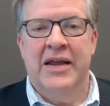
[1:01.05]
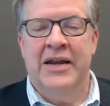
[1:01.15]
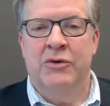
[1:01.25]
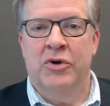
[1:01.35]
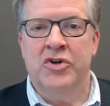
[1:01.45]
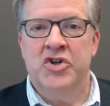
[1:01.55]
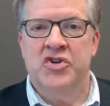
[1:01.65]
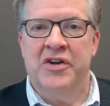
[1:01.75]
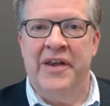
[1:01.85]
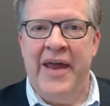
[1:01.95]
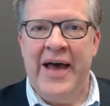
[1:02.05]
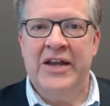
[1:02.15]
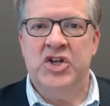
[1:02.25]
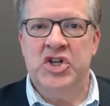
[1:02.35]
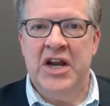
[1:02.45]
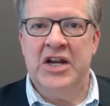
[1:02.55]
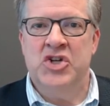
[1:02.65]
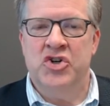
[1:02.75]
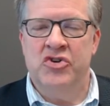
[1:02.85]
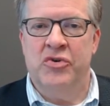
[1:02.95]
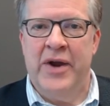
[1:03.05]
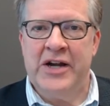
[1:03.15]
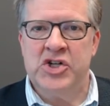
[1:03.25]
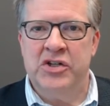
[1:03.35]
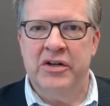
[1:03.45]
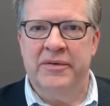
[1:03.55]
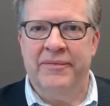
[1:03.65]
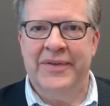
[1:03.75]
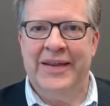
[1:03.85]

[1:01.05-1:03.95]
And it really should not change your direction